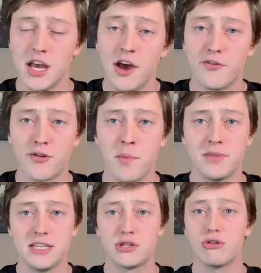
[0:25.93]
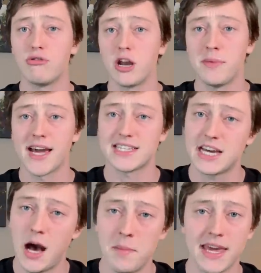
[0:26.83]
from these three running backs
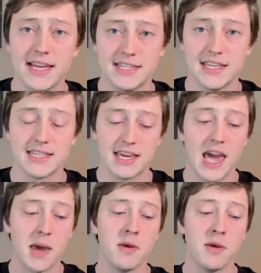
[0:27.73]
coming into this game.